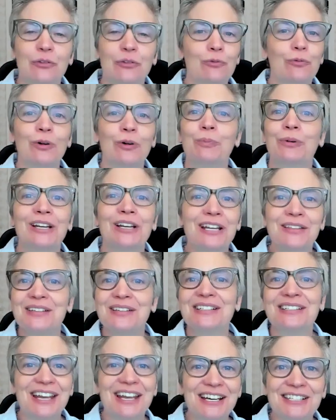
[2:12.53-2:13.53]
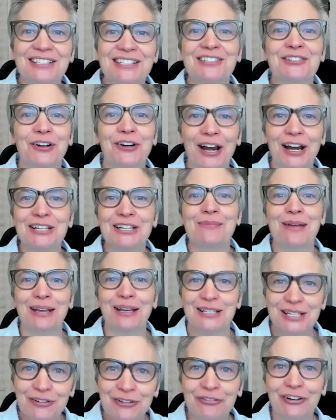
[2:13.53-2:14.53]
we're bringing these cases trying to make
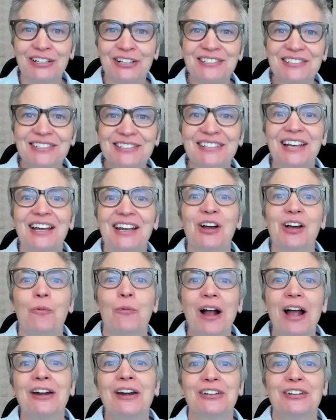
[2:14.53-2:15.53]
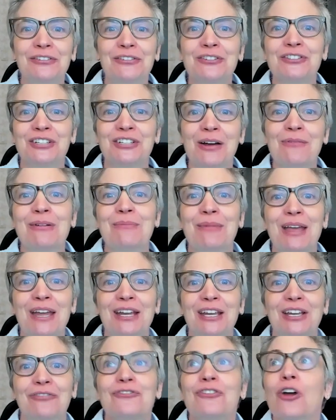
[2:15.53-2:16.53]
a difference. What kind of difference can we
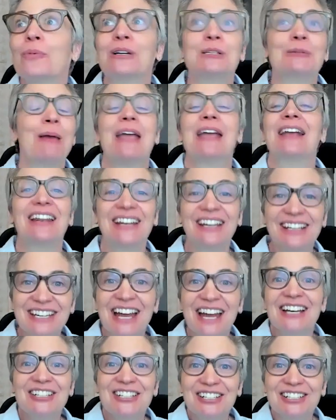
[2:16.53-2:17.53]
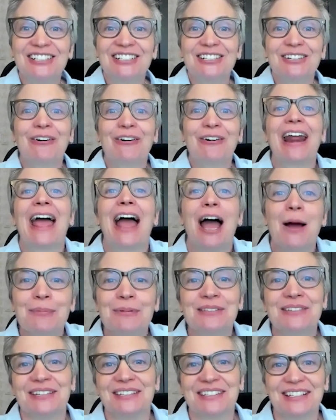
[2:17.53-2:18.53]
make if nobody's paying any attention to what
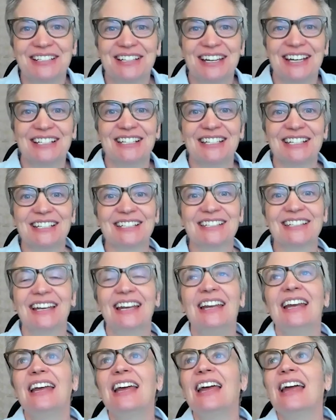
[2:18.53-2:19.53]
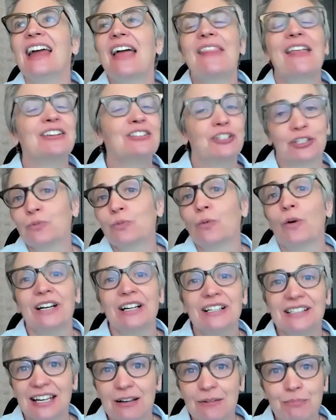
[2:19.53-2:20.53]
happens in these cases? And that's just one
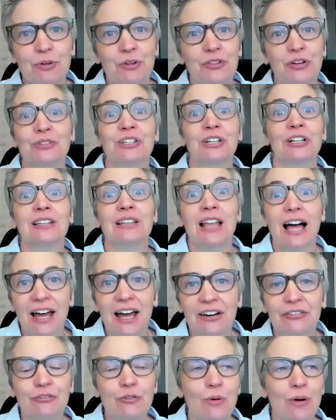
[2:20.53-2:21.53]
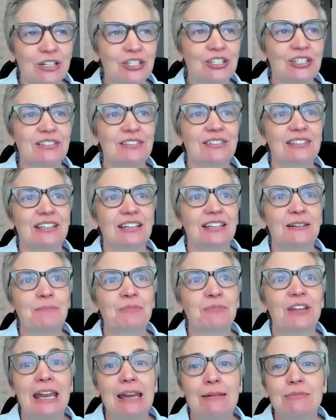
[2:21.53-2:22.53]
example. There was a lot of questions that
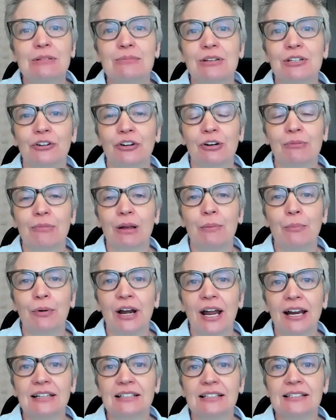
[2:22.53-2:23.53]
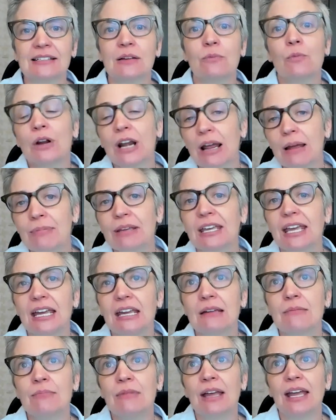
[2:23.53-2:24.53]
came to me during my practice. And when I
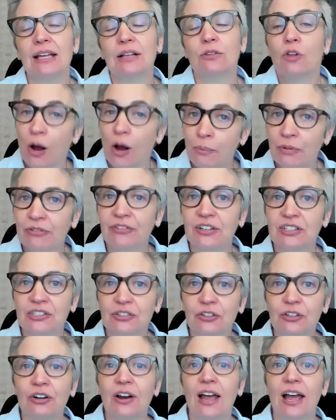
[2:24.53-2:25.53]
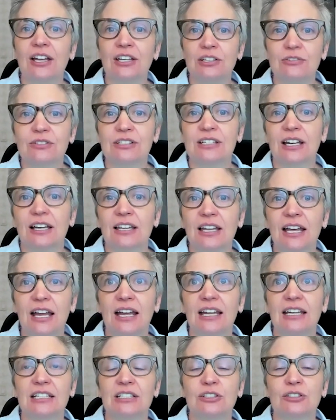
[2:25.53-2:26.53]
became a law professor at
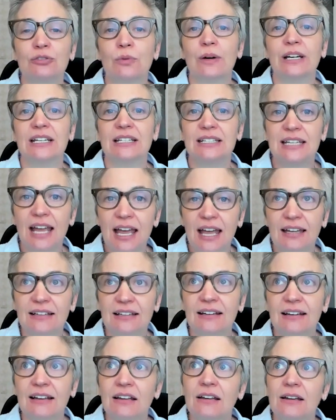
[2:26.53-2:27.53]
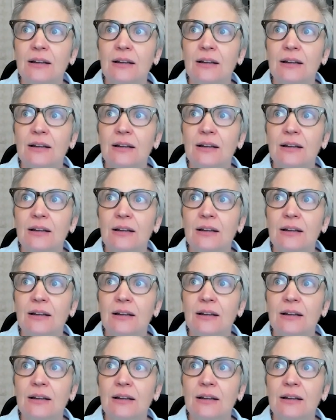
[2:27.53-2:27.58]
UCLA in 2010,